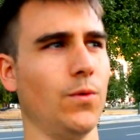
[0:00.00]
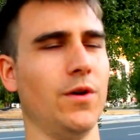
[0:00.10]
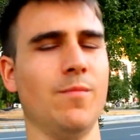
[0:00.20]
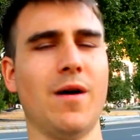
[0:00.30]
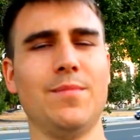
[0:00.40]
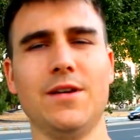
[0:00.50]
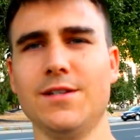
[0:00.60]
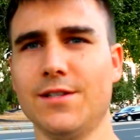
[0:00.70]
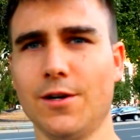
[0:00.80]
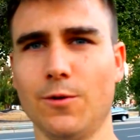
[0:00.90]
It might be
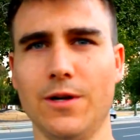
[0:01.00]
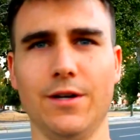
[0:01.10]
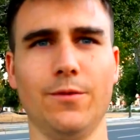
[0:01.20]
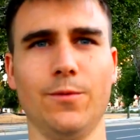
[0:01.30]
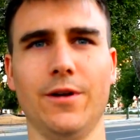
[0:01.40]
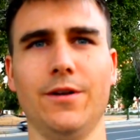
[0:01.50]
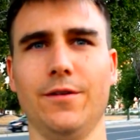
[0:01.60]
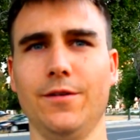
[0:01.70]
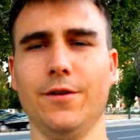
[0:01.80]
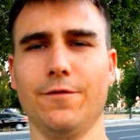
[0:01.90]
easier
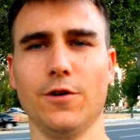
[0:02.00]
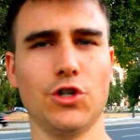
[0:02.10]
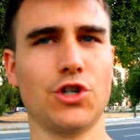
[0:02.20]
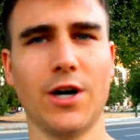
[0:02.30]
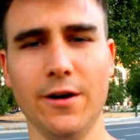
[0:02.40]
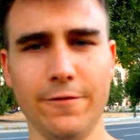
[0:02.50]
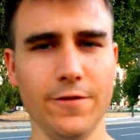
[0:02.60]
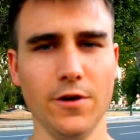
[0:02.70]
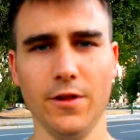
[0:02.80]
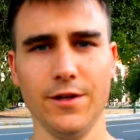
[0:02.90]
when you're first trying to
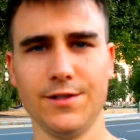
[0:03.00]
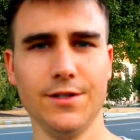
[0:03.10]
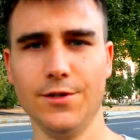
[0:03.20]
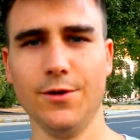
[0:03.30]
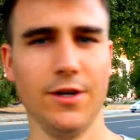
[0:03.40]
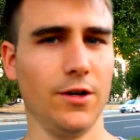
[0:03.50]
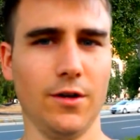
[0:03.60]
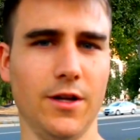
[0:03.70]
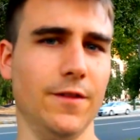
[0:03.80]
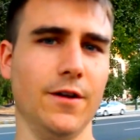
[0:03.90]
feel this to do it
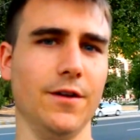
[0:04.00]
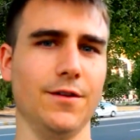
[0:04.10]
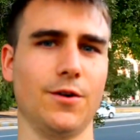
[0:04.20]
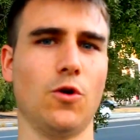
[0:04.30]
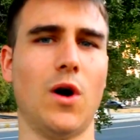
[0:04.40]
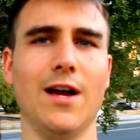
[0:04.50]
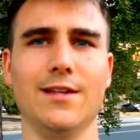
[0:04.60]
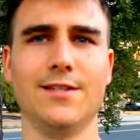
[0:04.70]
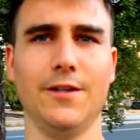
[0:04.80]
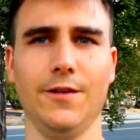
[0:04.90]
in the
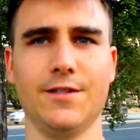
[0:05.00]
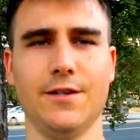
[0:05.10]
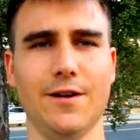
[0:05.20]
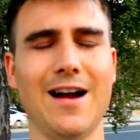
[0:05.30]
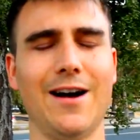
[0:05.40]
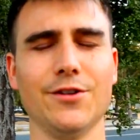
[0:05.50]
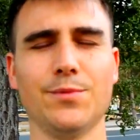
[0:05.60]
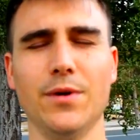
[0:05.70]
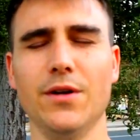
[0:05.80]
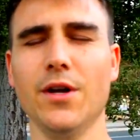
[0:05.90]
quiet stillness of your
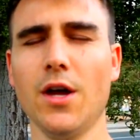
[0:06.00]
house, but